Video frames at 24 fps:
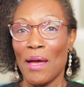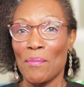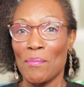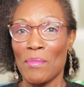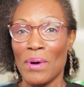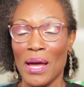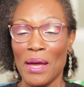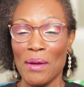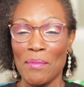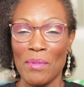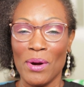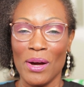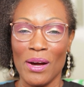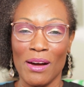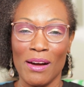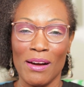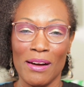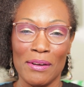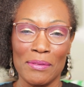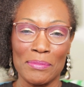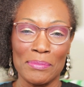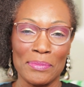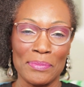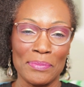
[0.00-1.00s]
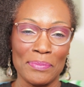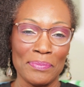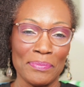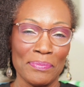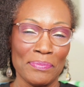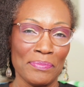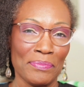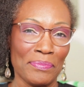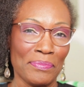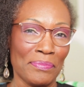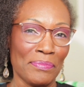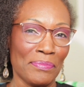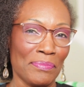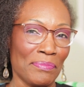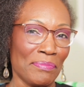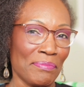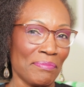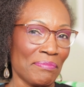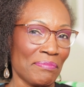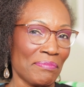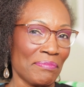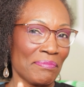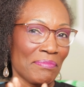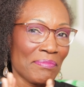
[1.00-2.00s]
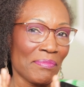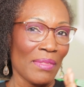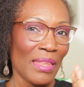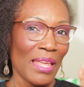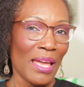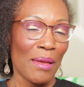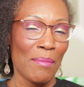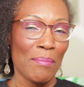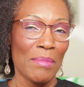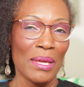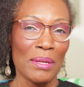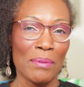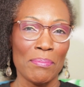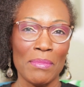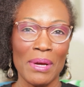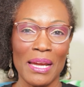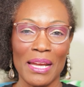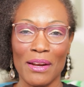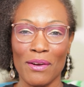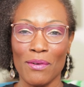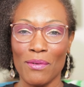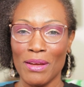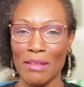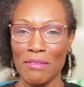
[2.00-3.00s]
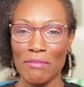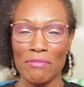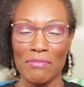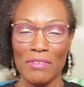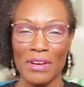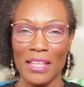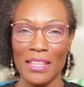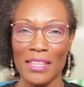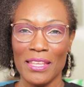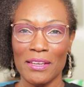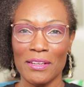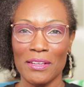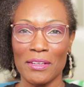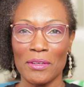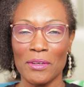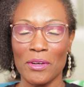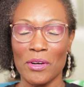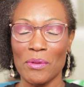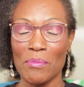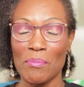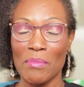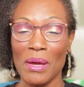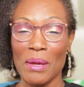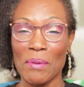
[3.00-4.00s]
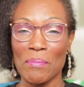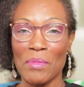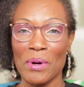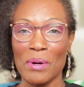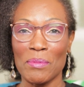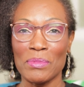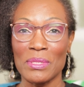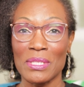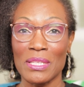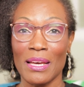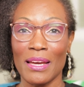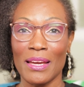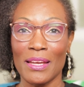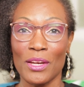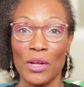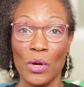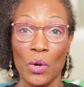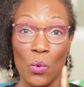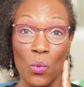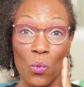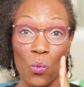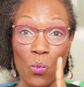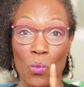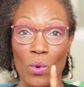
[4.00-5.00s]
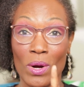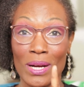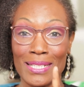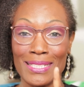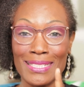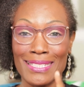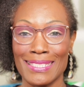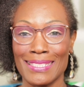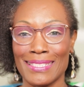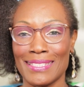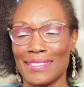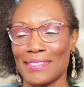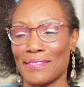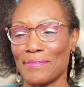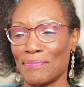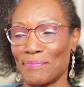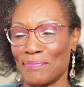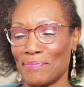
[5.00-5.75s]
My mom, I met my grandfather on my mom's side once.